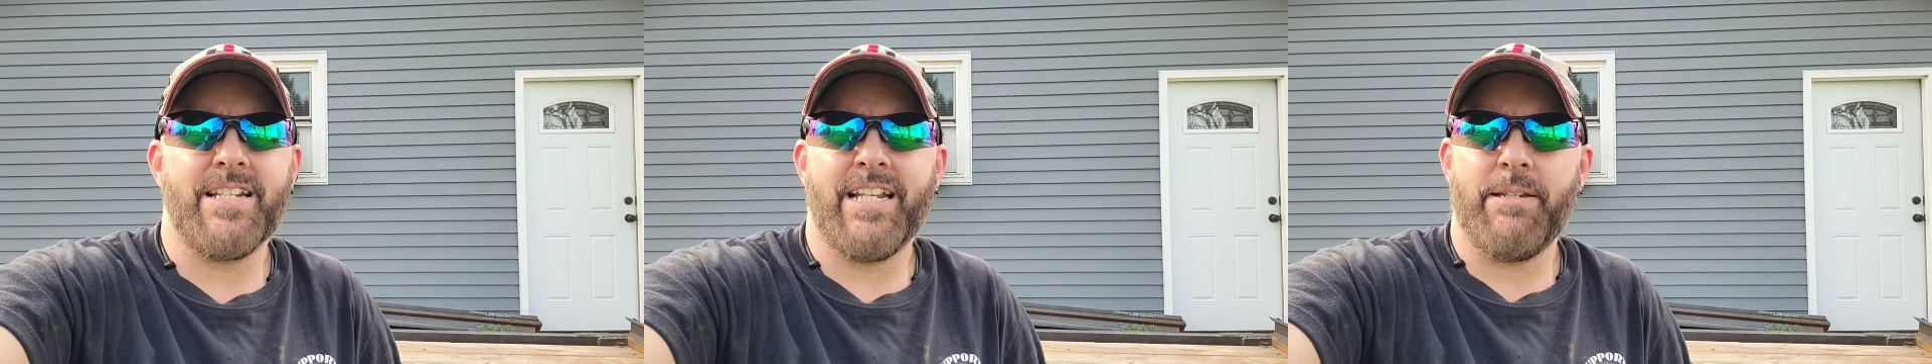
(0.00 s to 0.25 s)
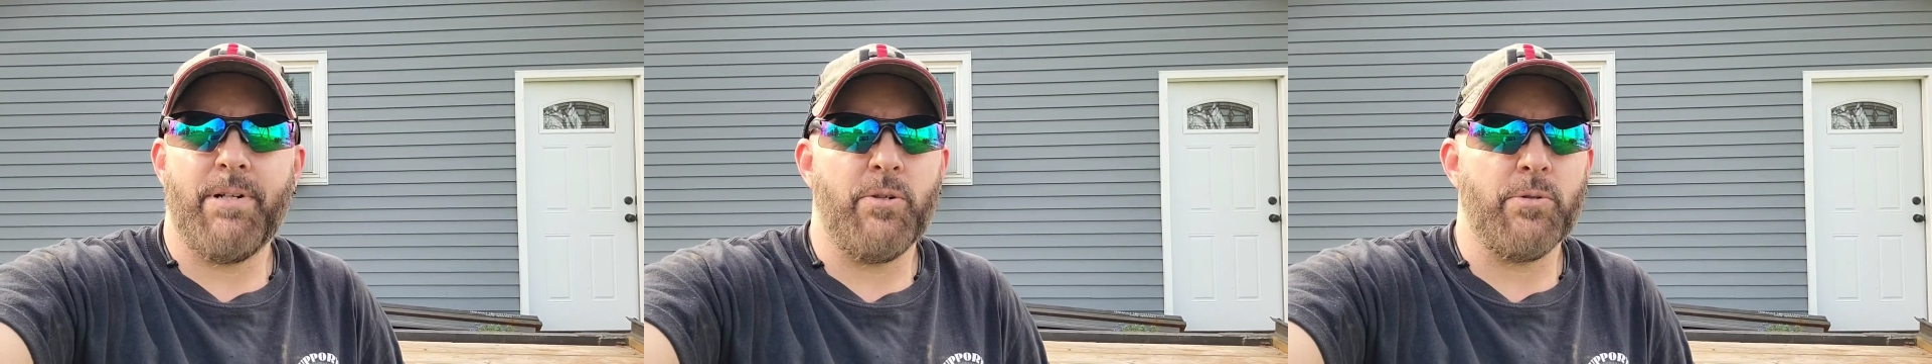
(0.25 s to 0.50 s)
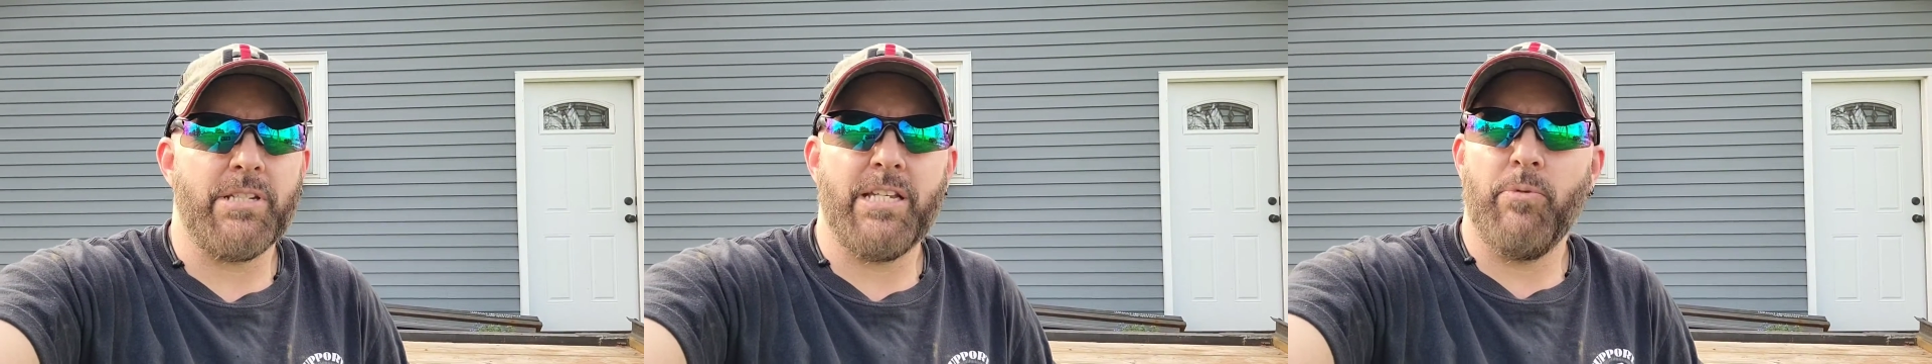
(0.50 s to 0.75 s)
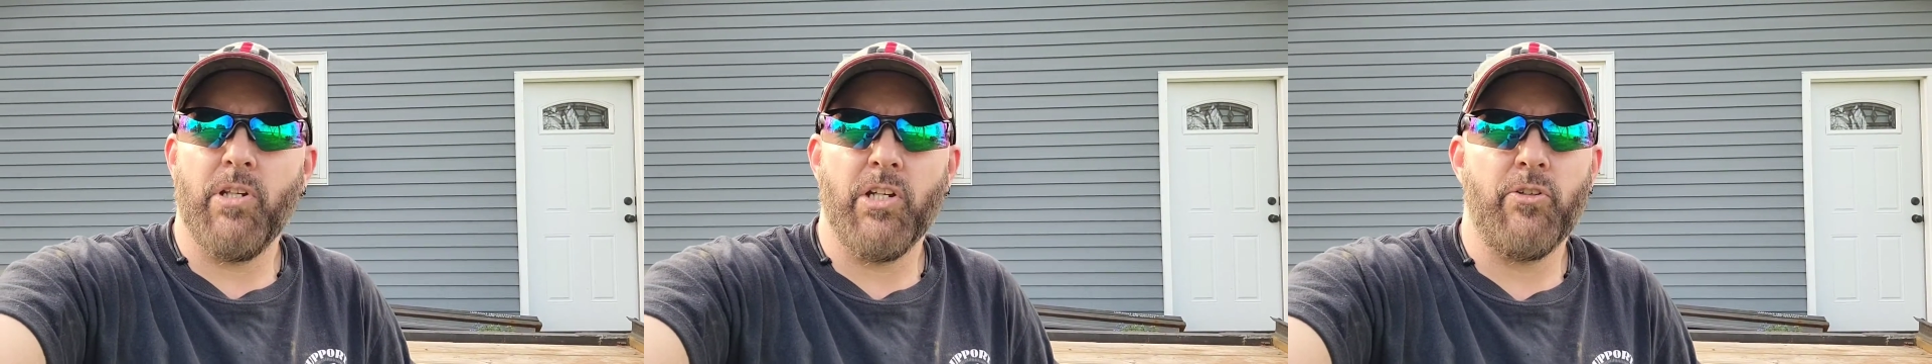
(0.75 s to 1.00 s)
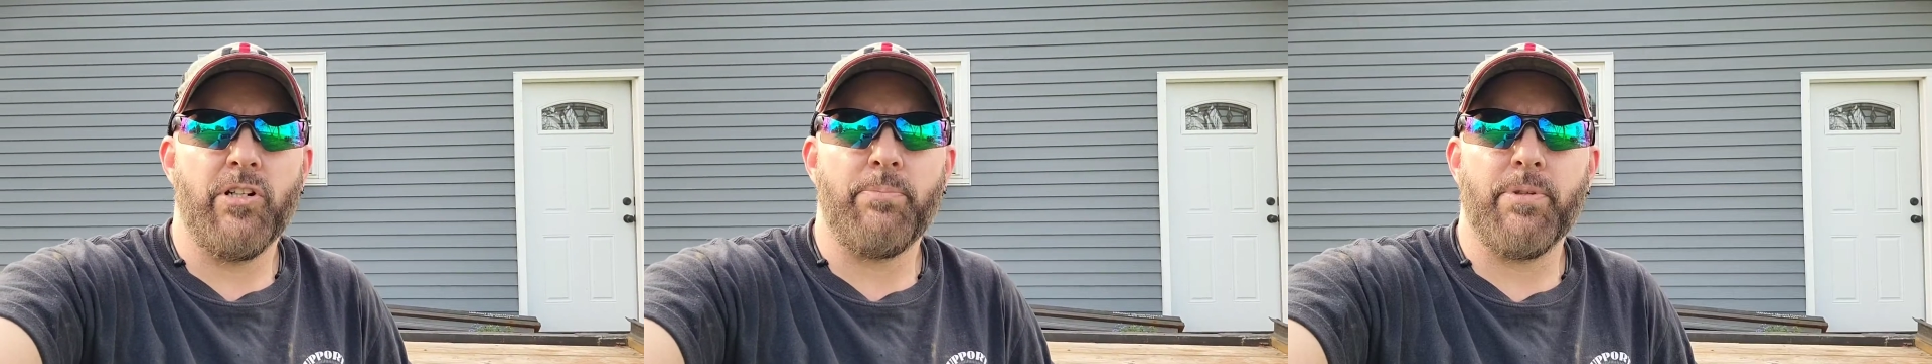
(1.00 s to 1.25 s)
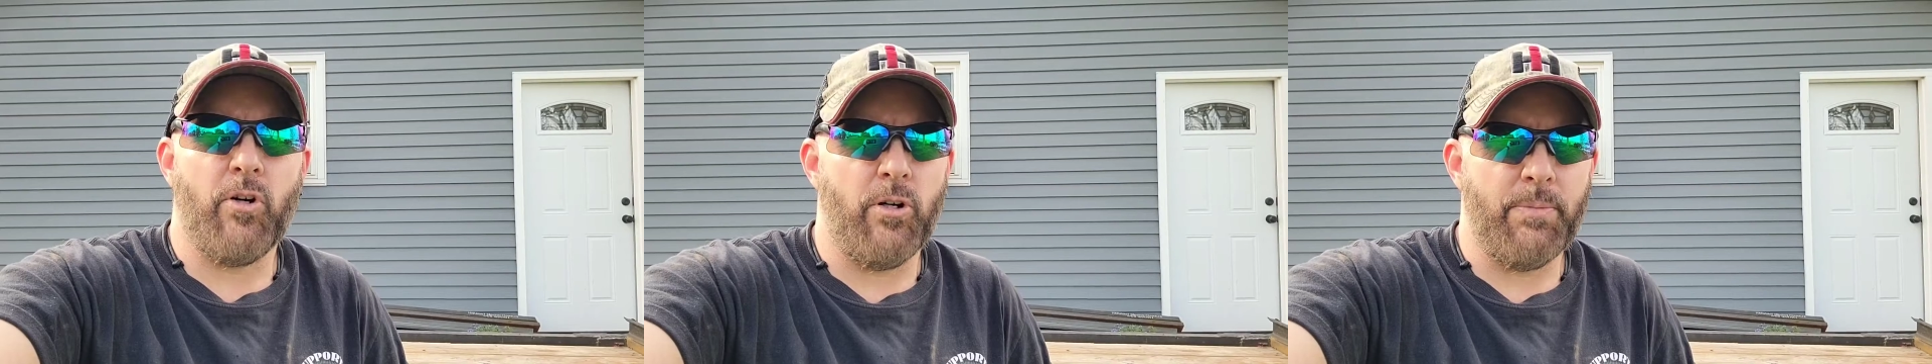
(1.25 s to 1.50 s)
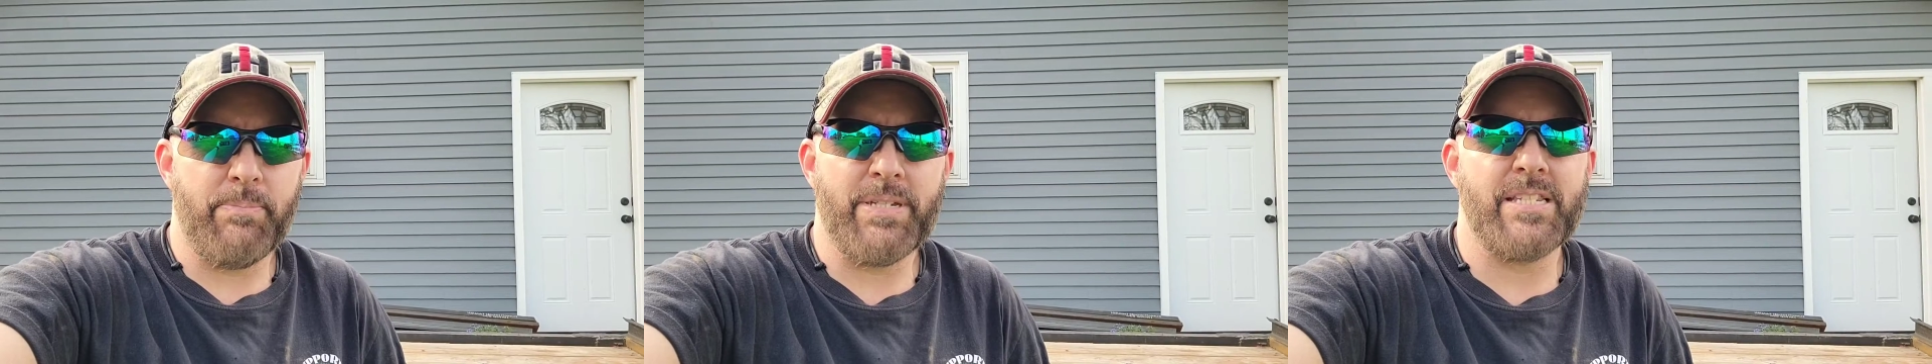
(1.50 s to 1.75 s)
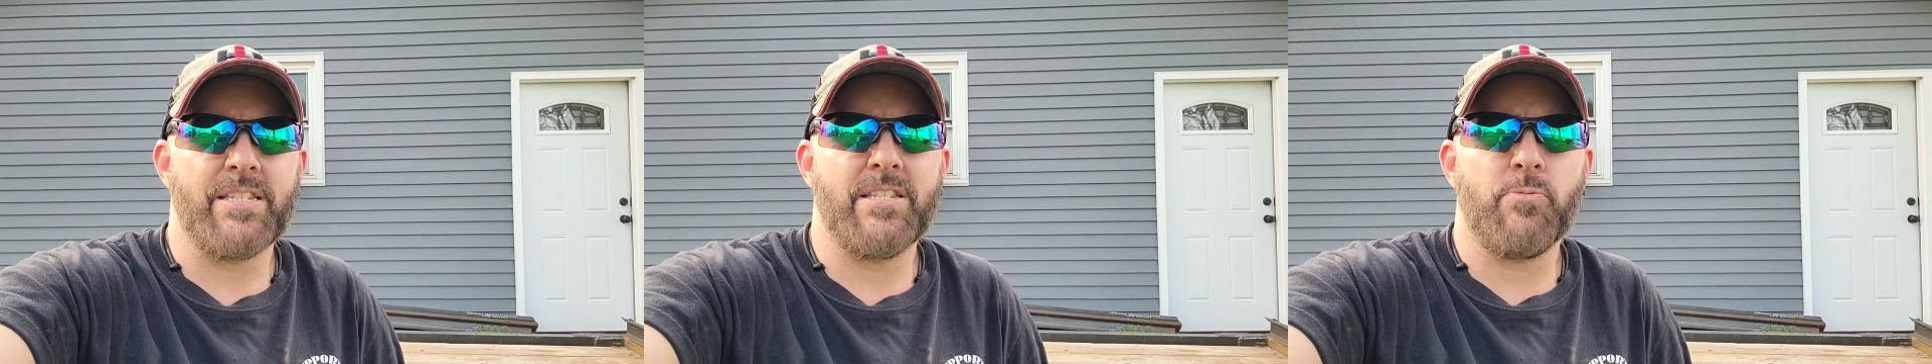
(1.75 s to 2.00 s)
and I get my whole table loaded up with all my
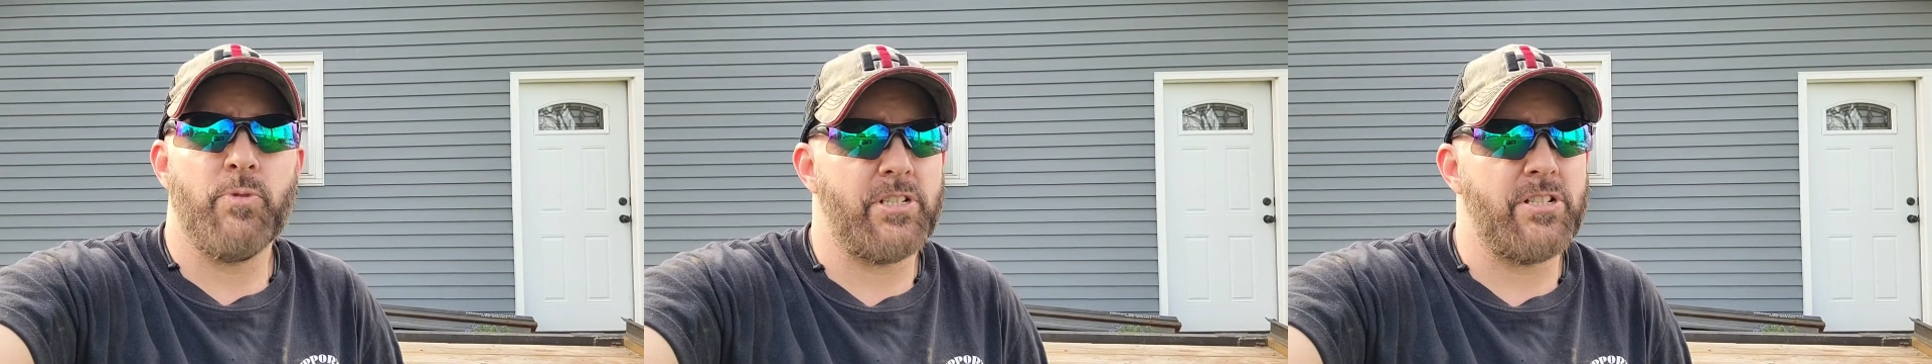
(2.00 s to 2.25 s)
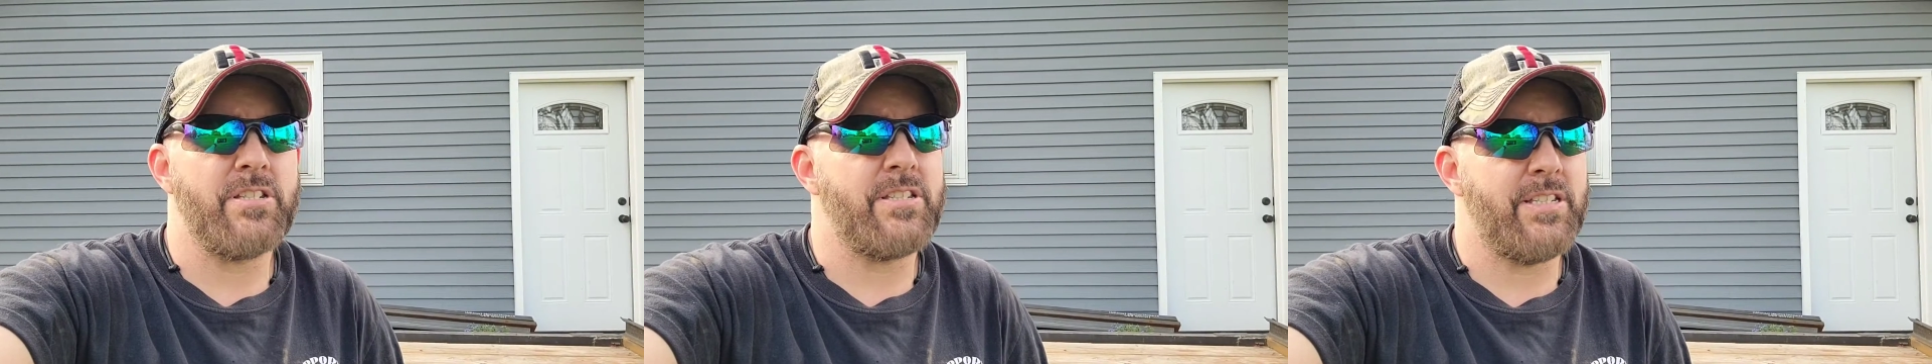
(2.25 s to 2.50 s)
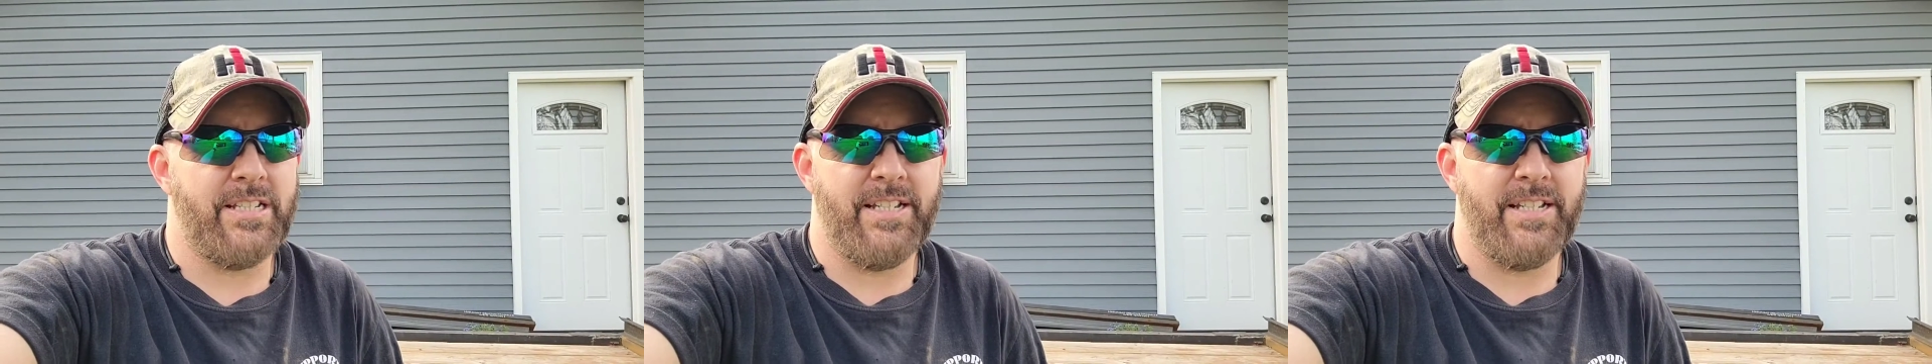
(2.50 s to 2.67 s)
pieces, which is,